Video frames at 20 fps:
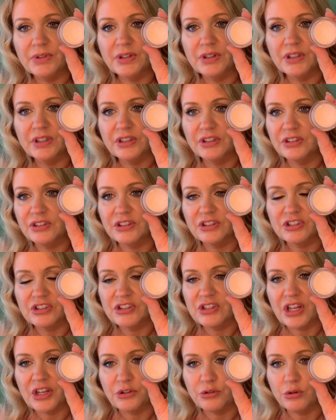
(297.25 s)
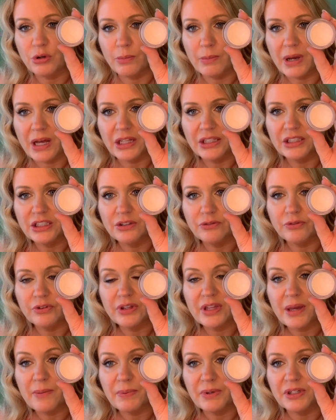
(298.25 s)
it's just not too emollient for
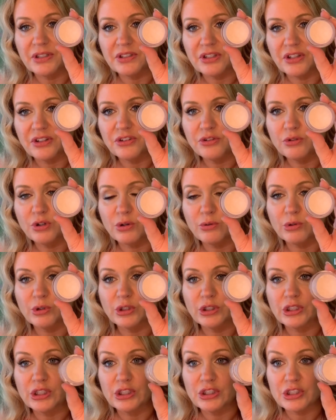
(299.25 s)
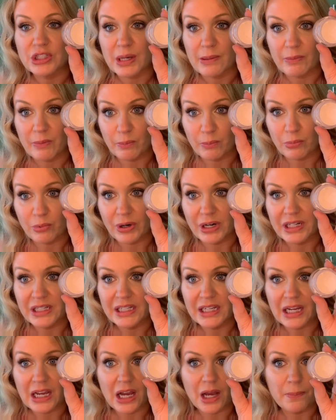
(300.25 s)
that, but it does do a really good job of
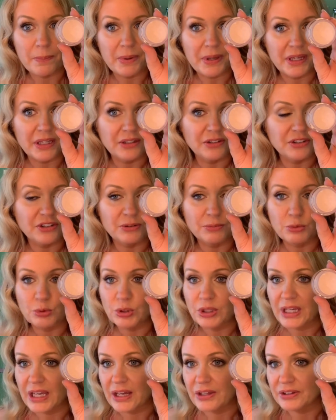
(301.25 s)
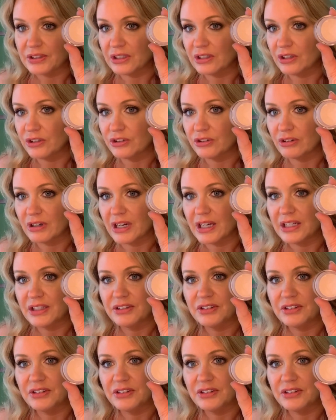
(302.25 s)
brightening up and smoothing out that under eye.